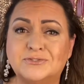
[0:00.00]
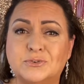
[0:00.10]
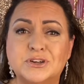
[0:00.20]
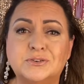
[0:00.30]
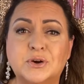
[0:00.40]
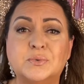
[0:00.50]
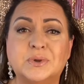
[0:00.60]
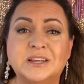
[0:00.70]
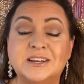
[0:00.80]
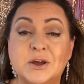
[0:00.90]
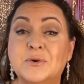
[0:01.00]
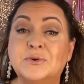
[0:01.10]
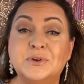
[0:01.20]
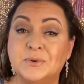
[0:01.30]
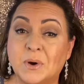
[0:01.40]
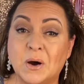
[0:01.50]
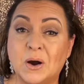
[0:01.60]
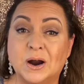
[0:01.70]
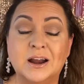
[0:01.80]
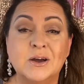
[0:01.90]
or you don't really know who you
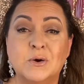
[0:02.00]
are,